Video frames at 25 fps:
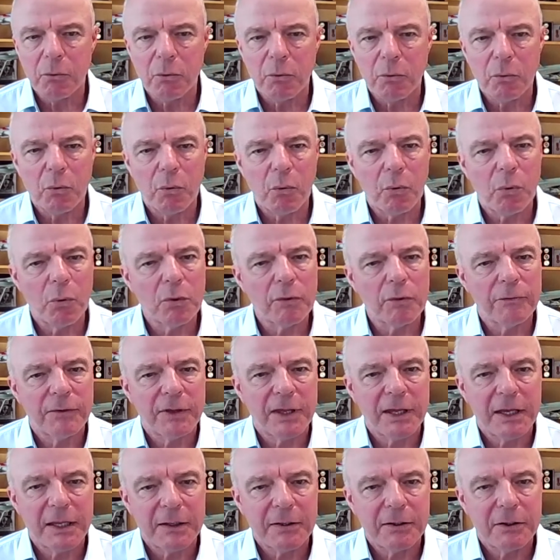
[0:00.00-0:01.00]
all of
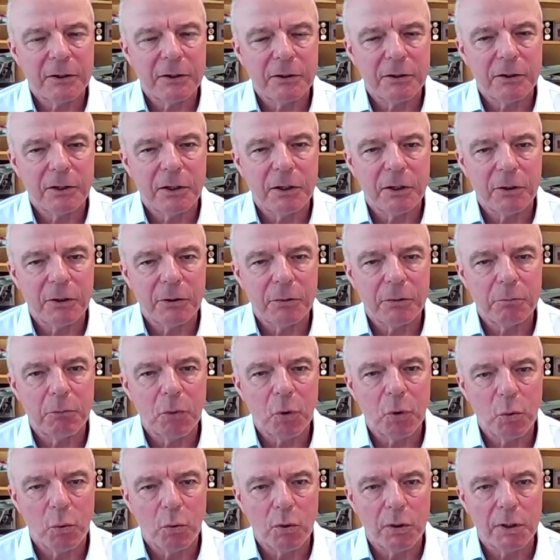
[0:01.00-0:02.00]
that and
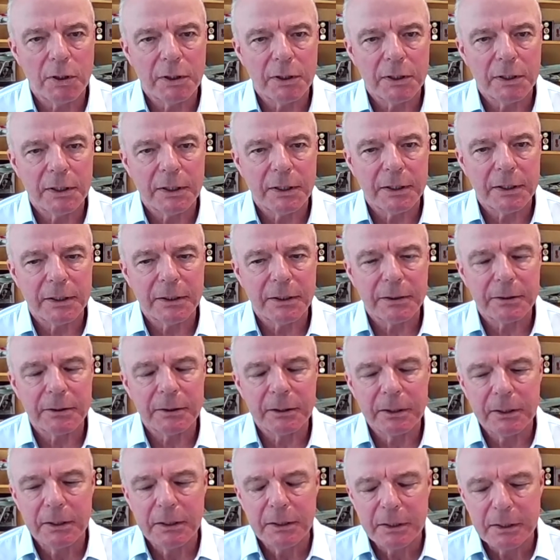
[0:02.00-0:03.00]
more.
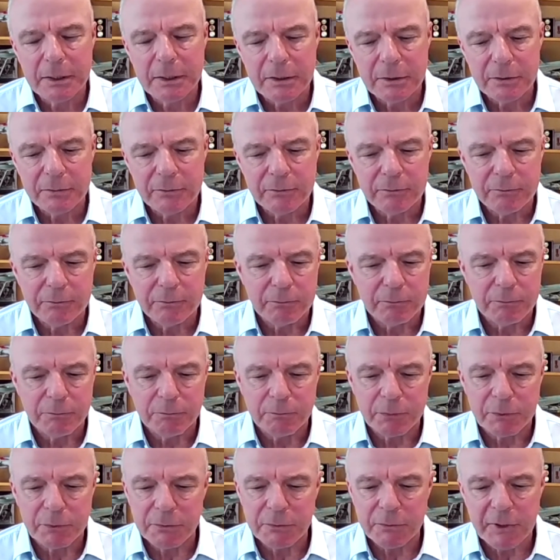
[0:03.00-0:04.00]

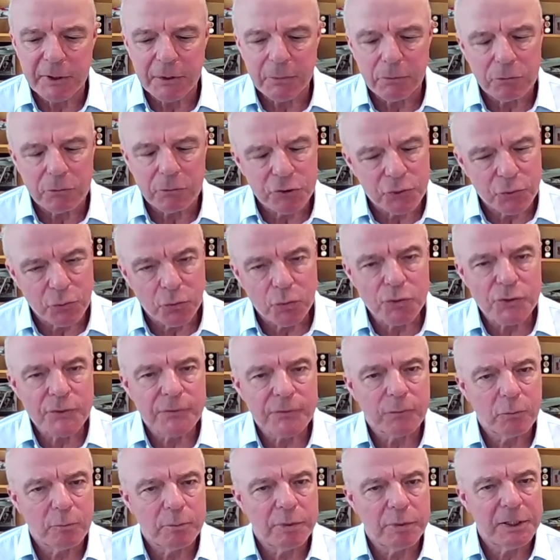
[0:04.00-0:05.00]
But they're
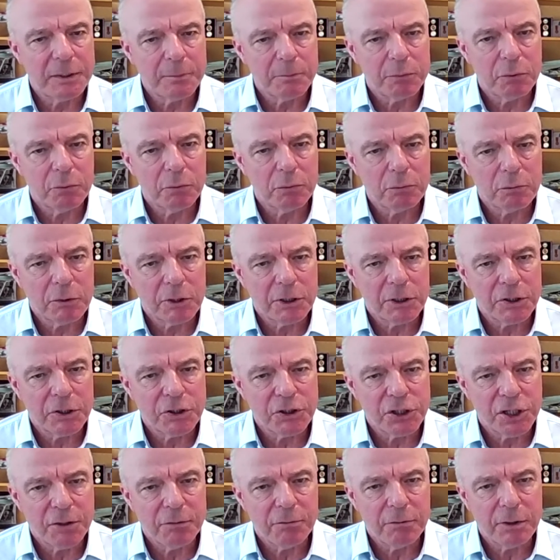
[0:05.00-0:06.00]
resourceful people
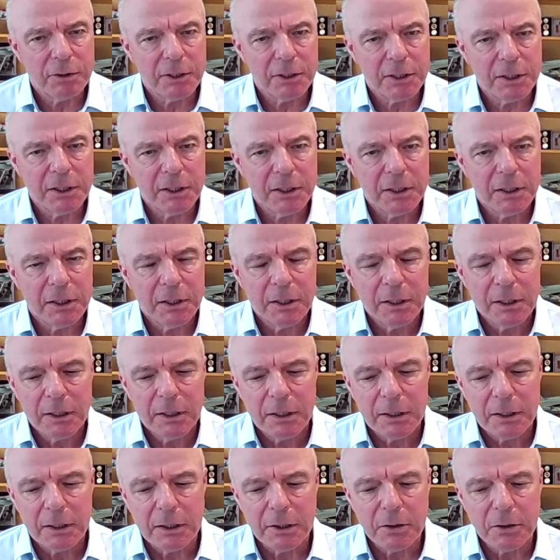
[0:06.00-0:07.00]
generally.
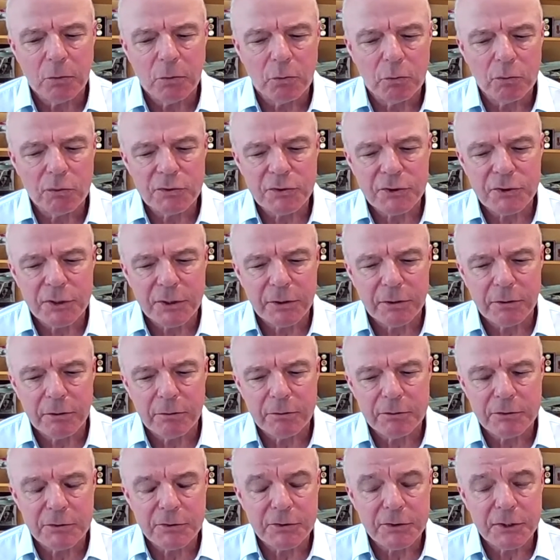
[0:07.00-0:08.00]
Also,
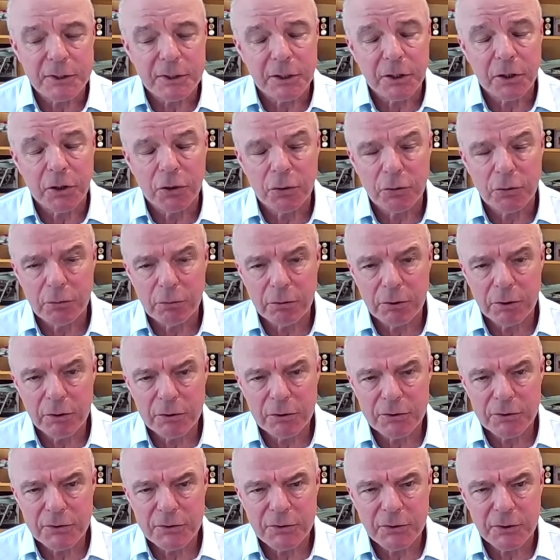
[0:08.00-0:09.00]
as I say,
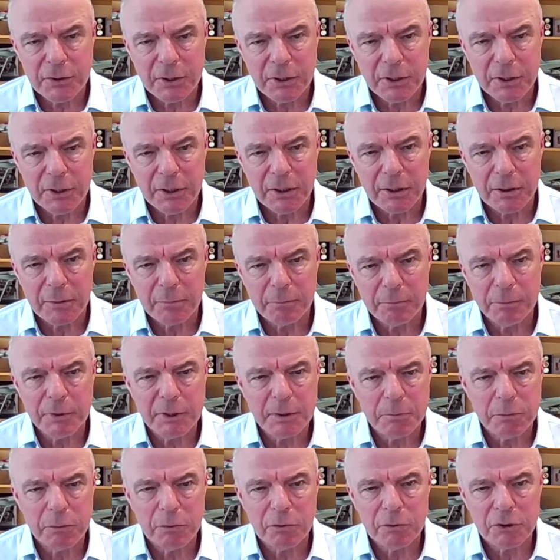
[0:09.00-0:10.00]
curious.
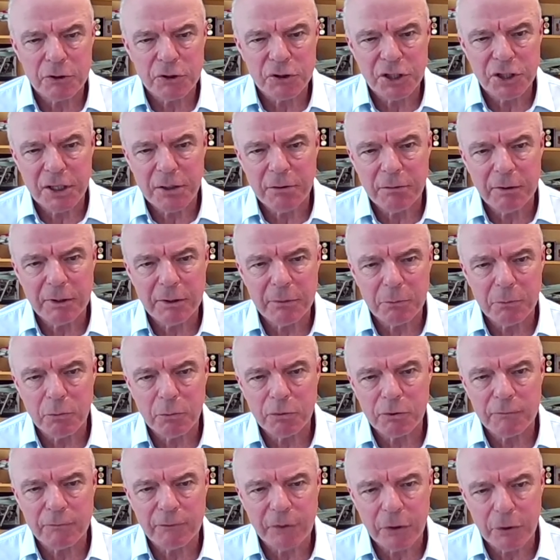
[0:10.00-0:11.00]
People that generally will
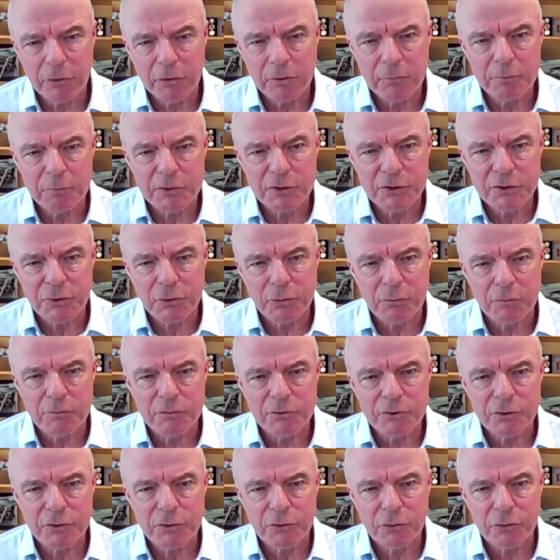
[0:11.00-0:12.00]
devote
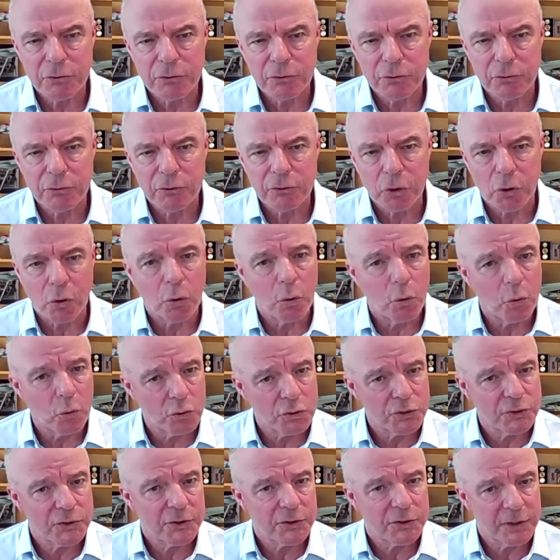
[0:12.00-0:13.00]
themselves to the
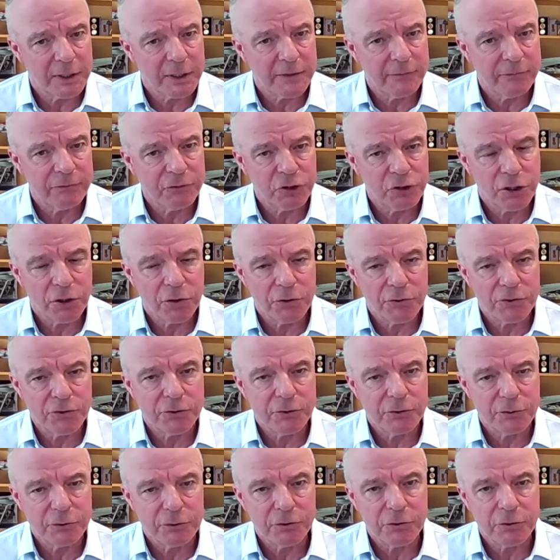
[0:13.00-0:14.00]
cause that they've
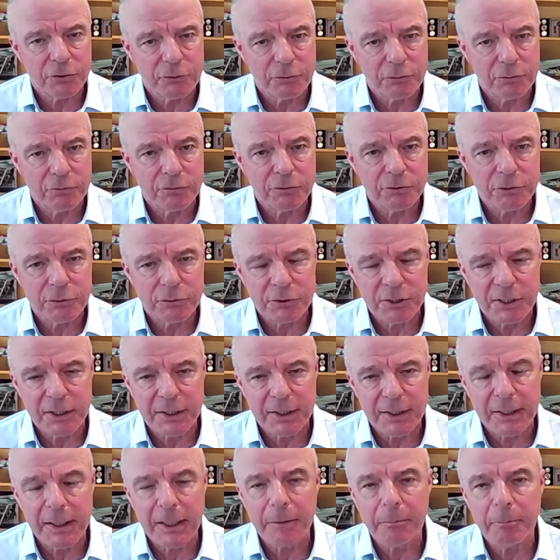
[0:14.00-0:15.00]
chosen to
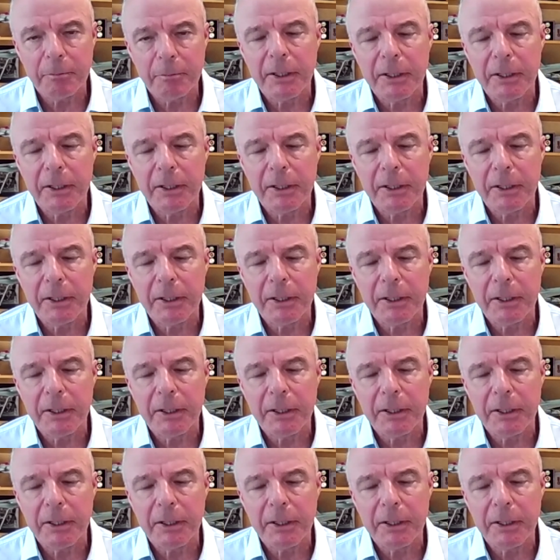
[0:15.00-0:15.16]
take up.